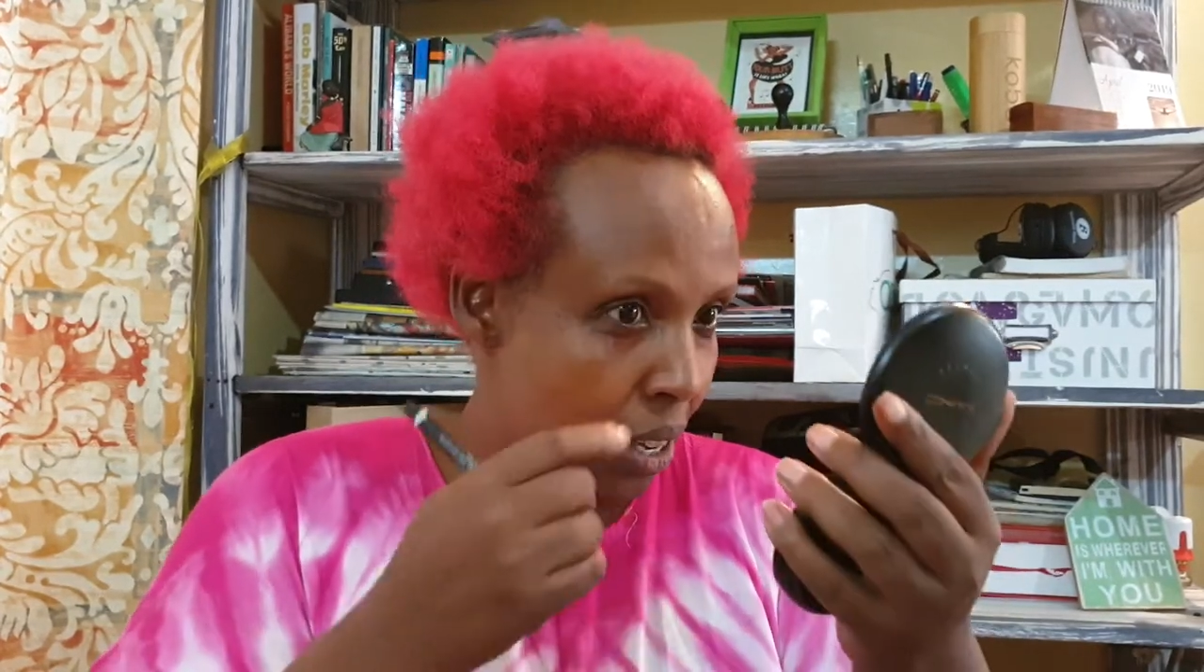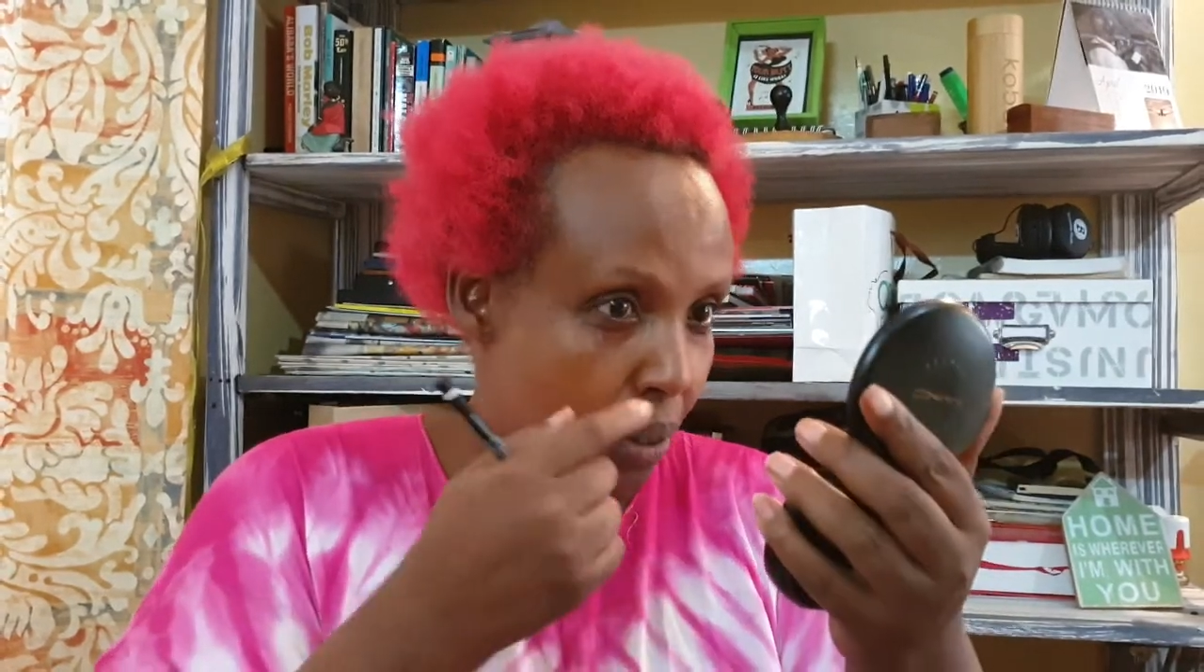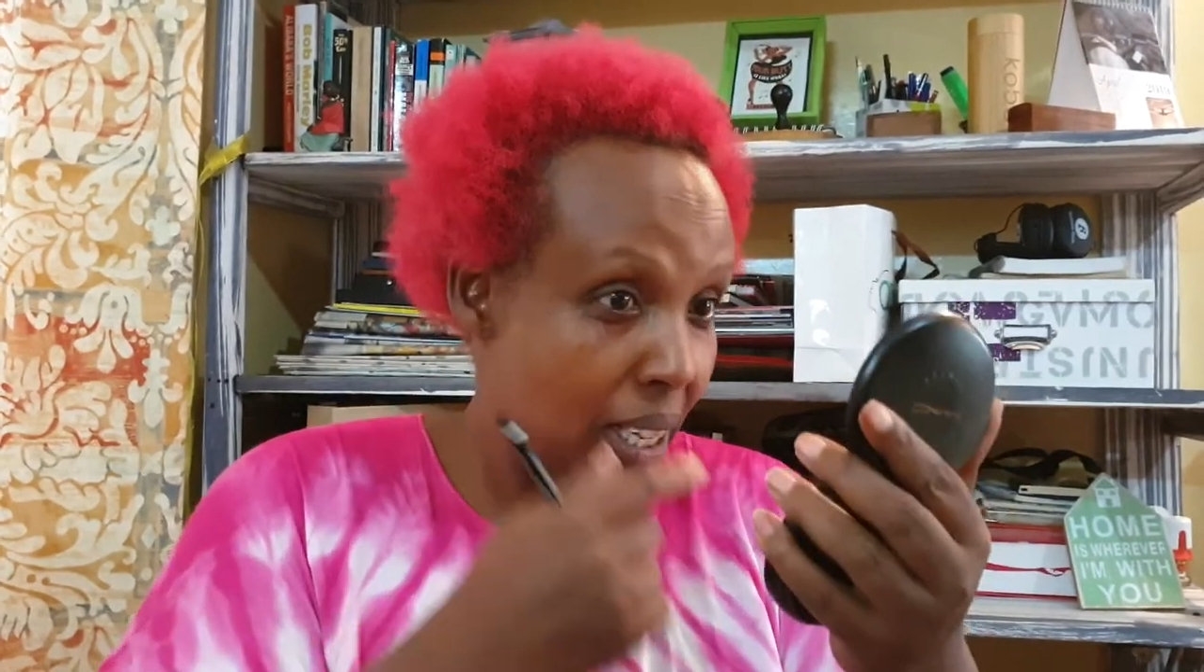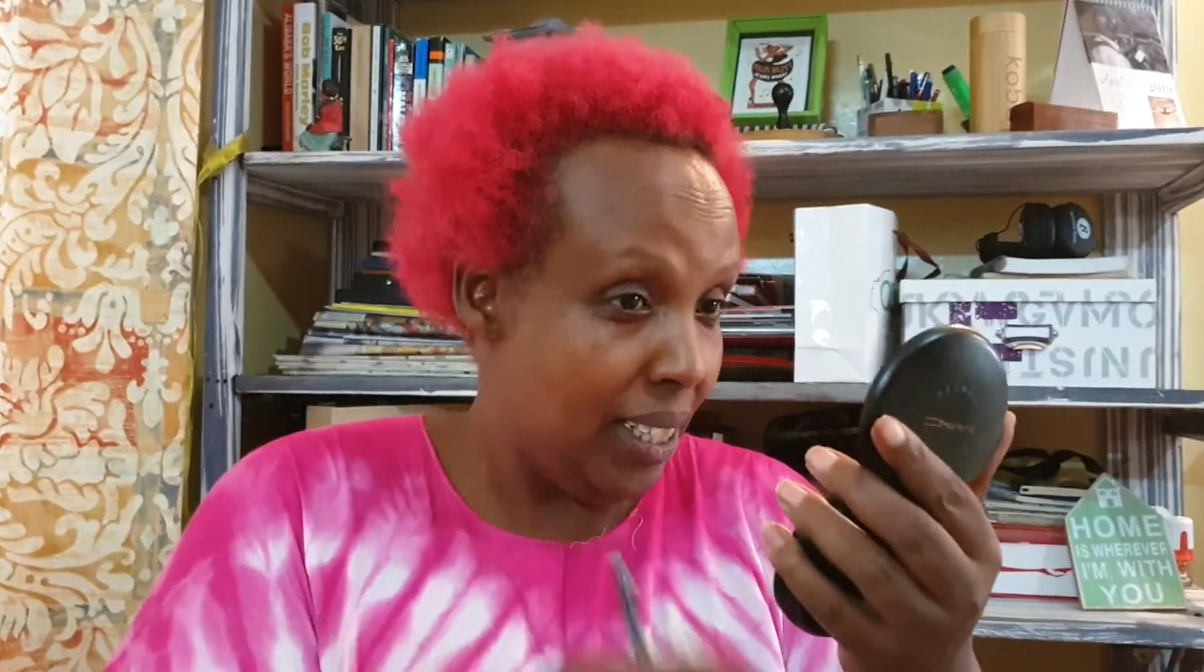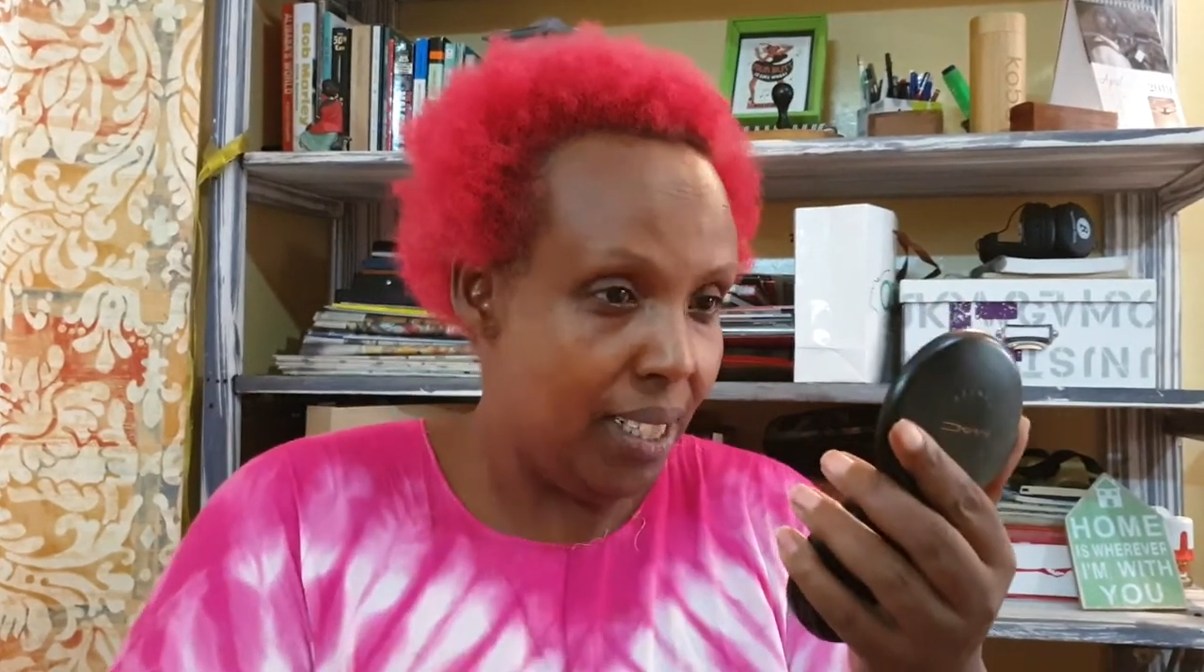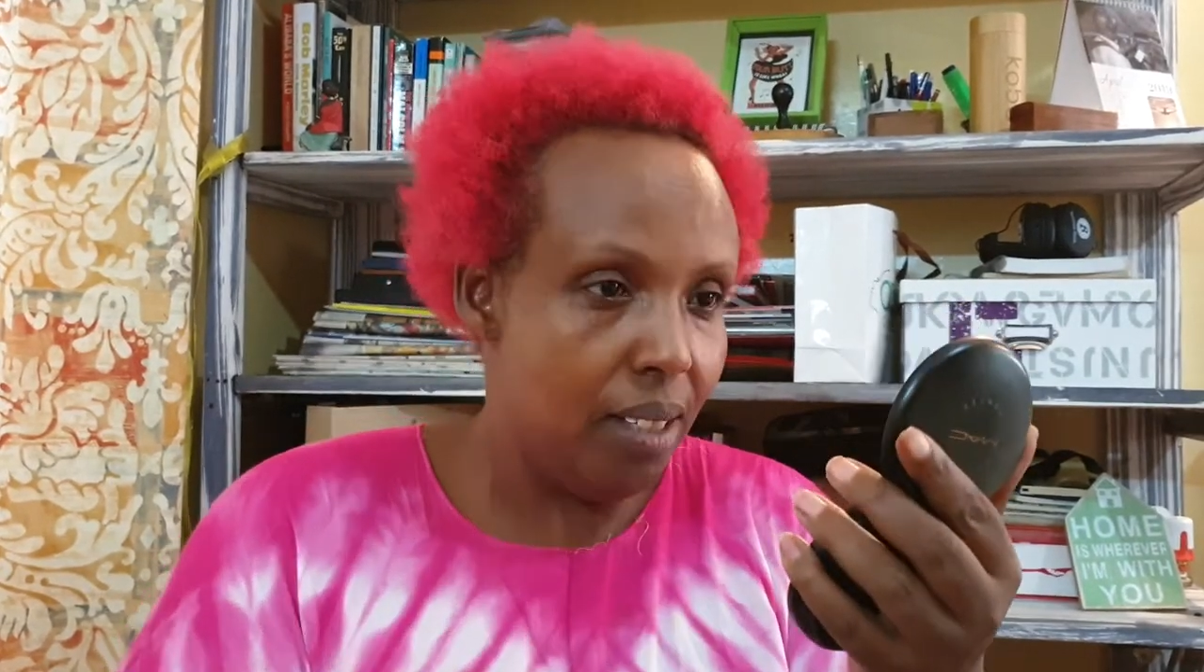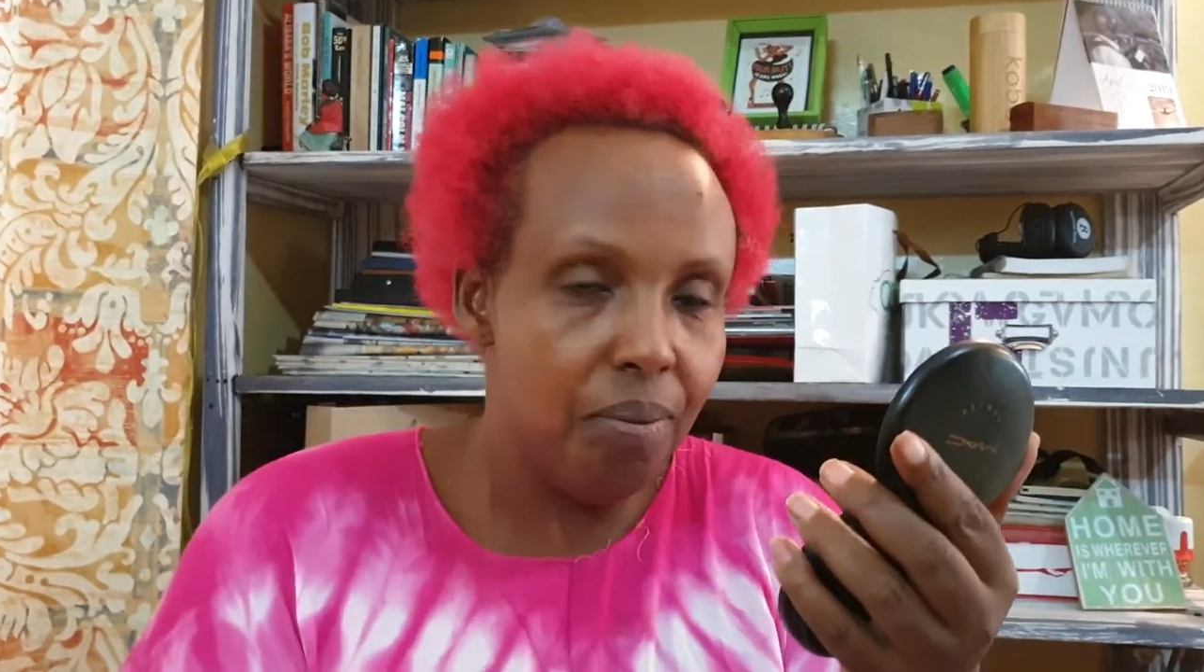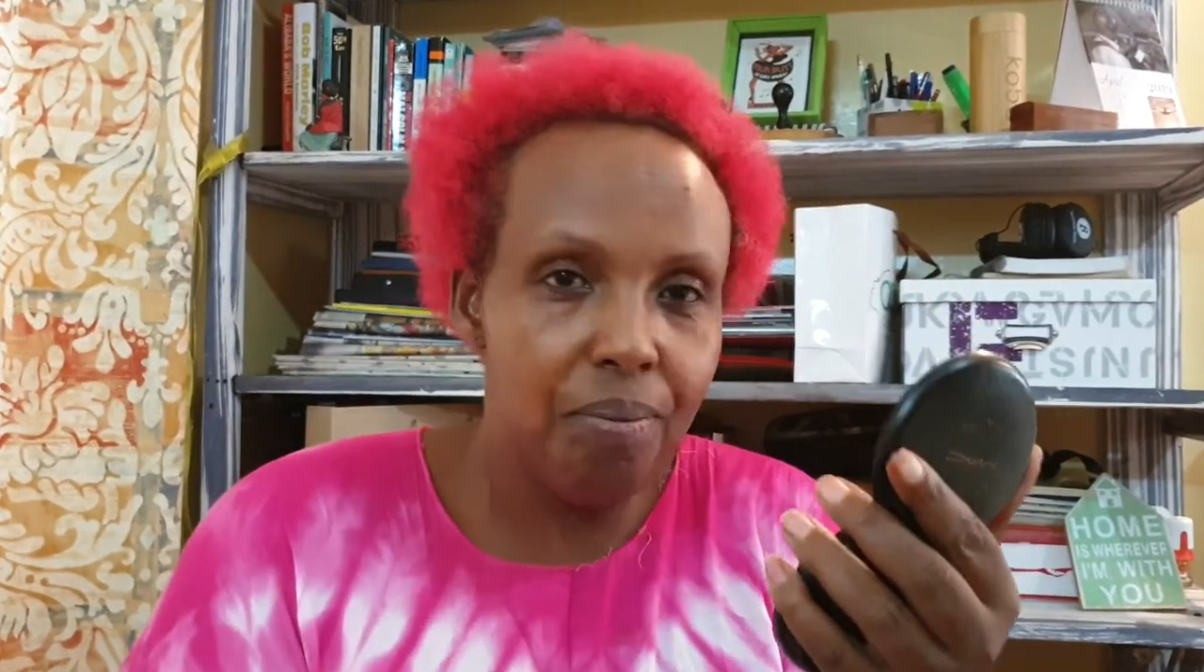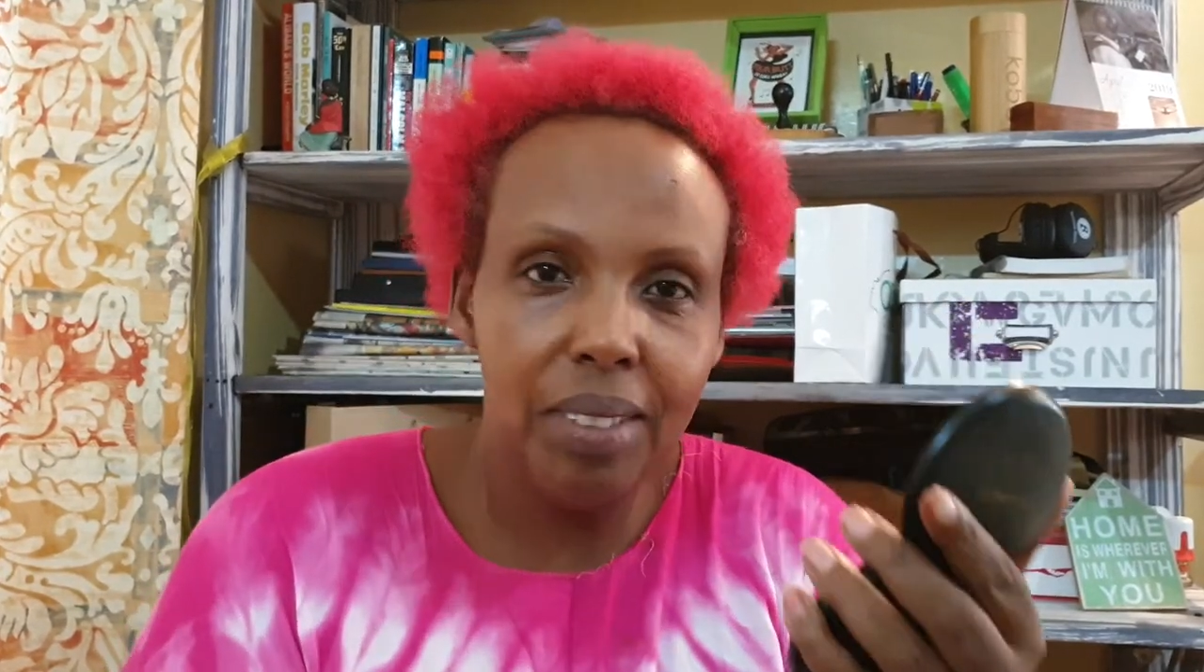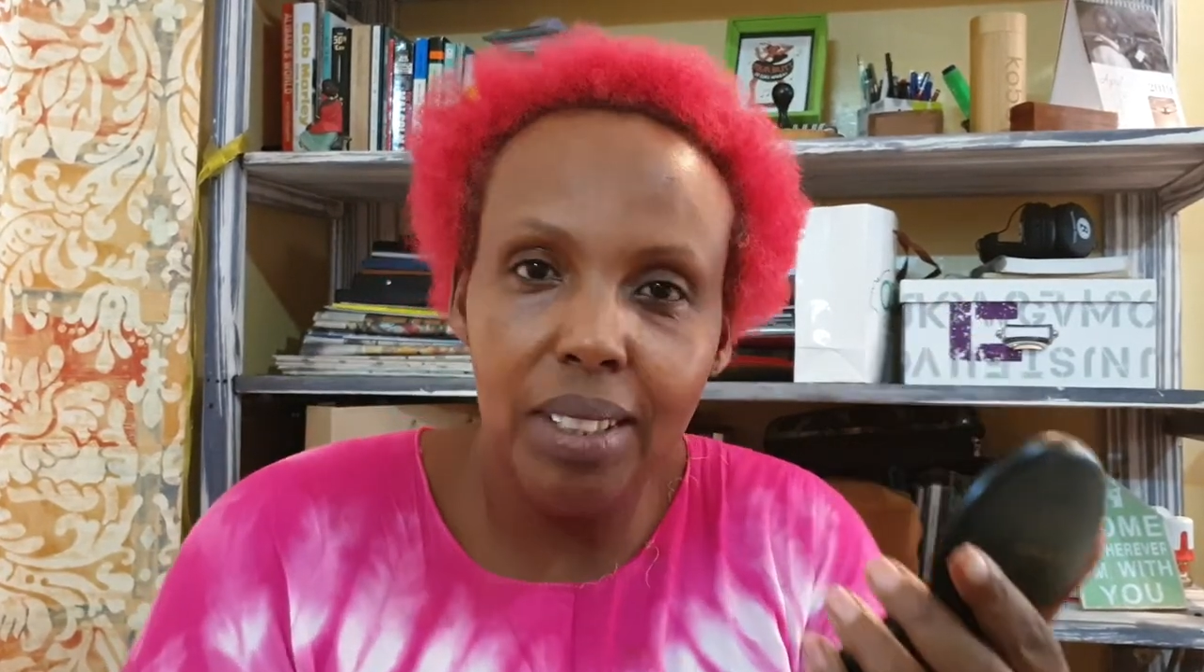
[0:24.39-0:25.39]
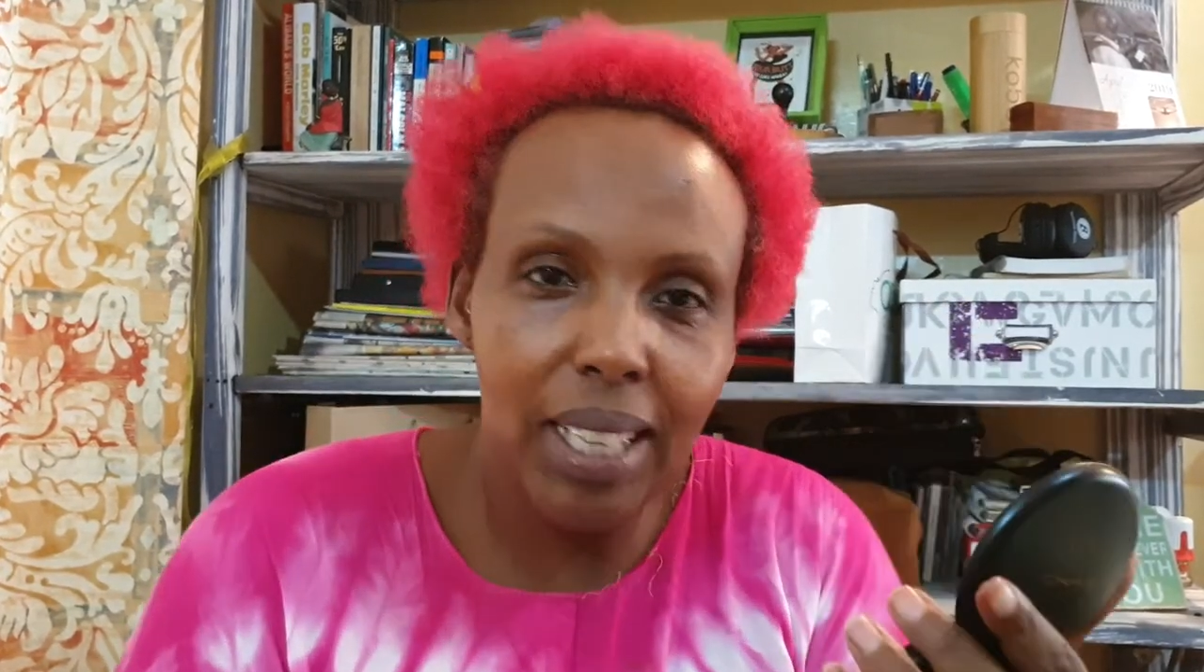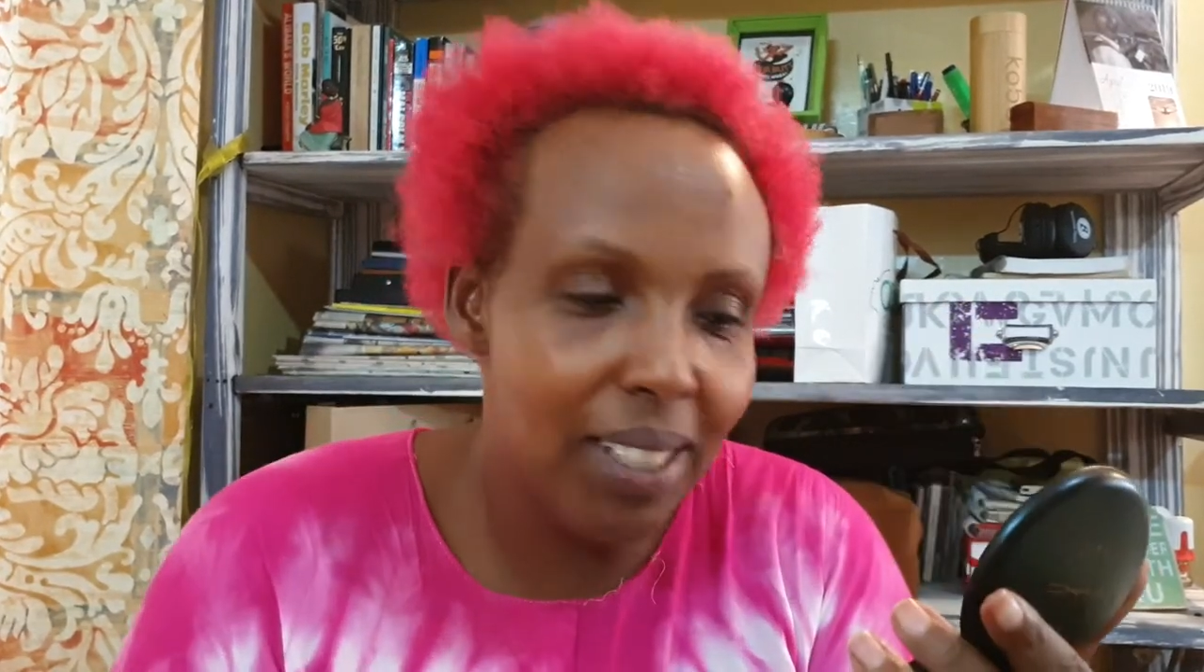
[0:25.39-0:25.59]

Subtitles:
You can see I